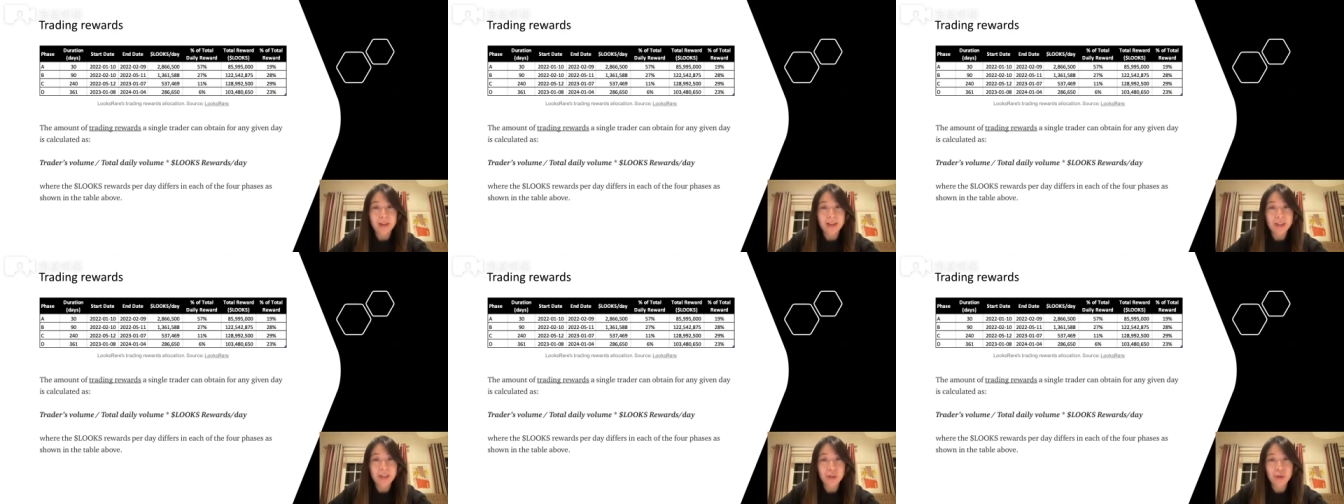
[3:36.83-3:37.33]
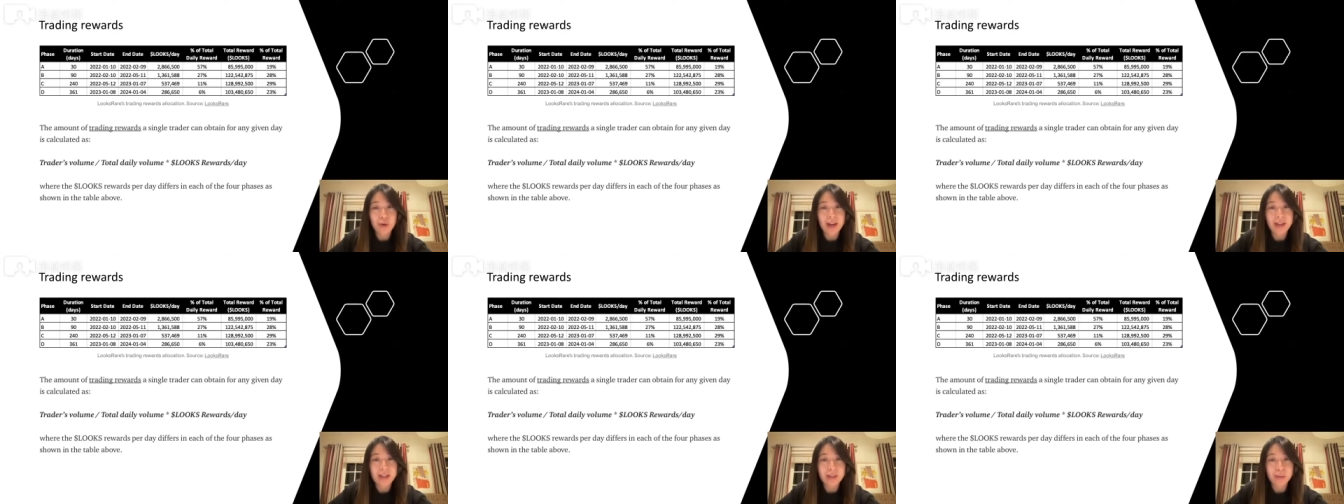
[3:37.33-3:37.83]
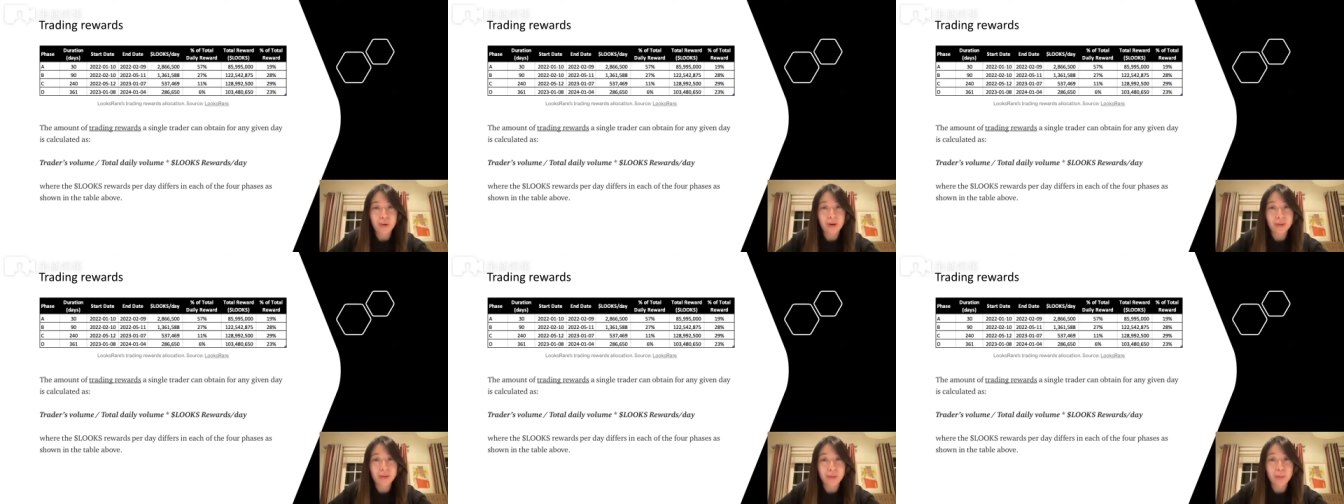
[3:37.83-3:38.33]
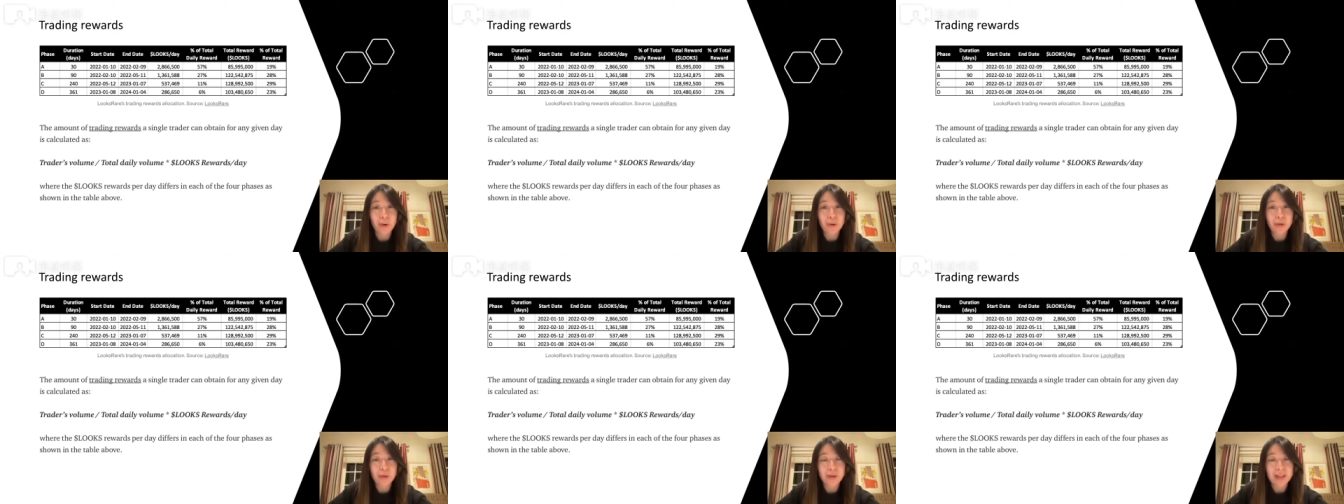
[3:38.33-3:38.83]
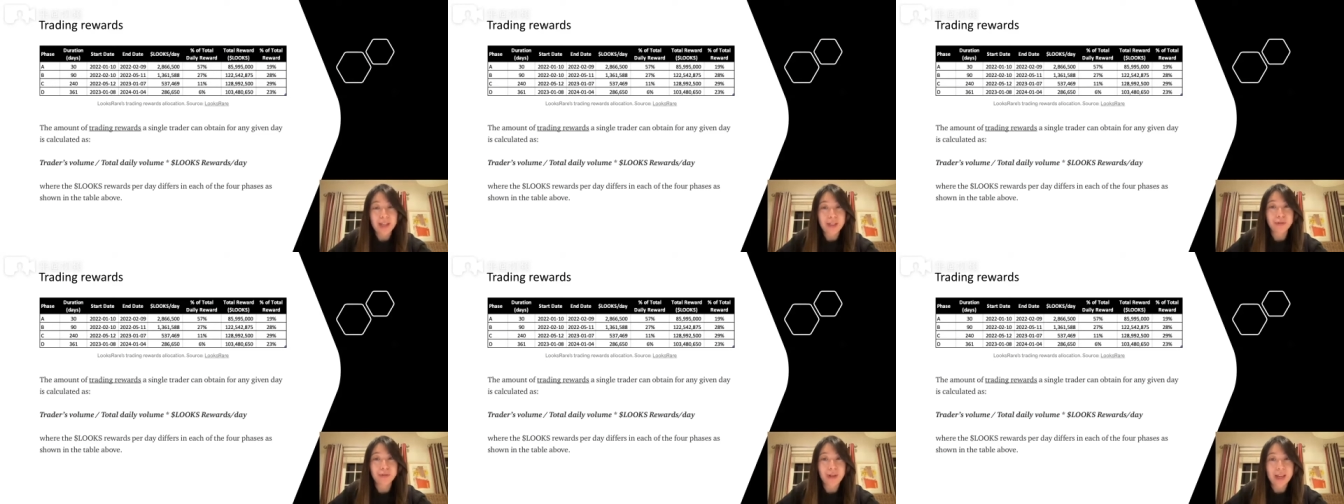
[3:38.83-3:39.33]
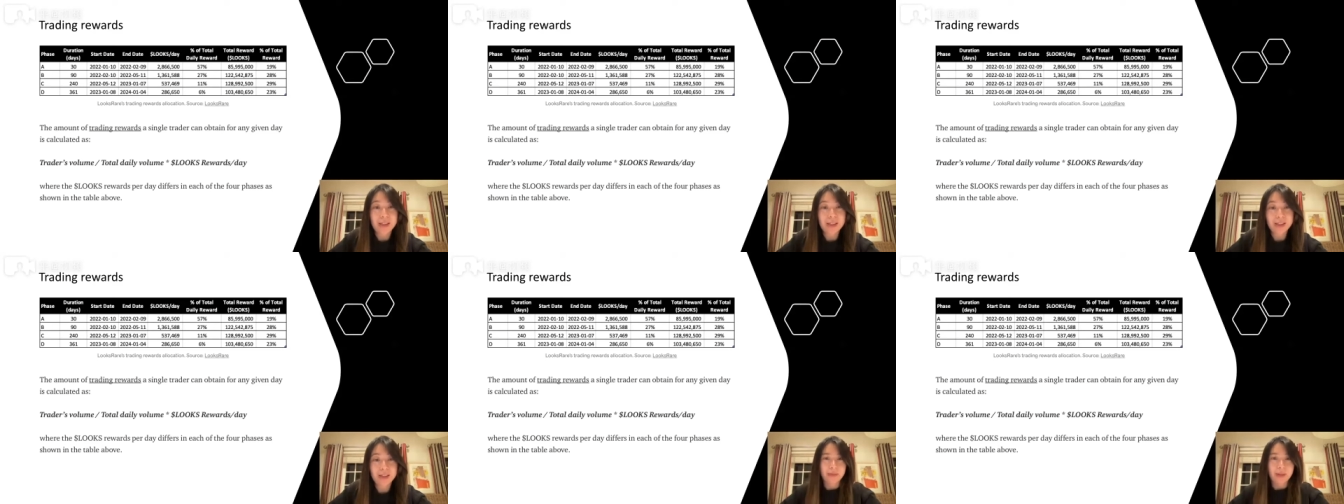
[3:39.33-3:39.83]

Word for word: each trade is profitable during each phase.